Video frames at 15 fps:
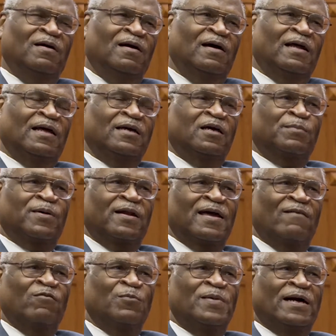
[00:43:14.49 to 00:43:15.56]
And I got about
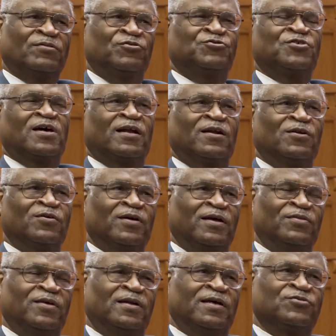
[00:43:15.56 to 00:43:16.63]
halfway back to Chattanooga,
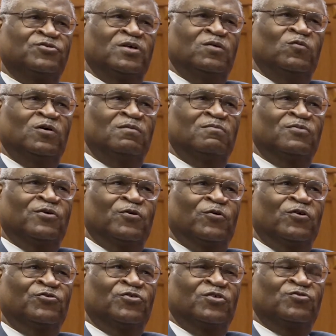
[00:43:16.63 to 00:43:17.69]
and then I say, well,
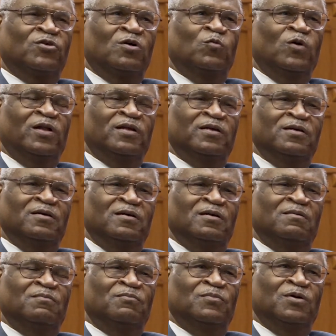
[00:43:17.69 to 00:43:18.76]
Curtis, that's all well and
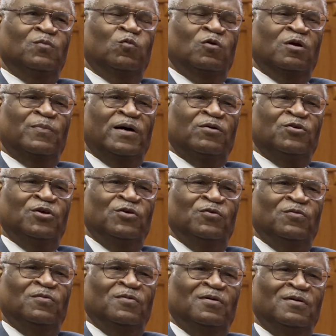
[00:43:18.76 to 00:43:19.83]
good, but what about you?
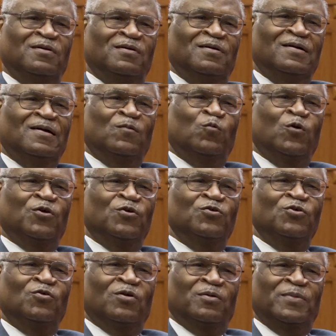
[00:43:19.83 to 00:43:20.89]
What are you
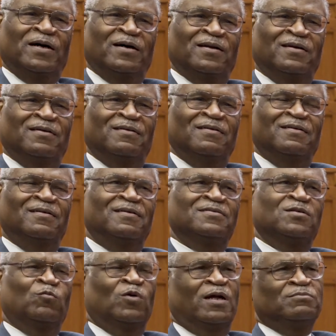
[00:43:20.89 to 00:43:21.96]
doing about it? I
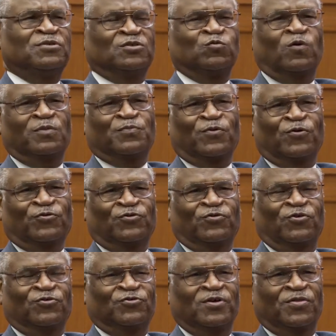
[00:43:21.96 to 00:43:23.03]
said, well, I'm just one person.
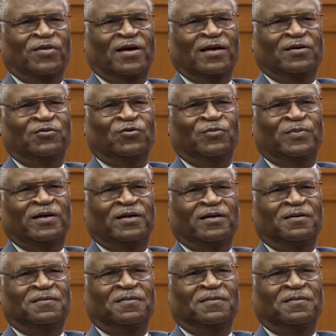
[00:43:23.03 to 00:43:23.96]
There's nothing I can do about it.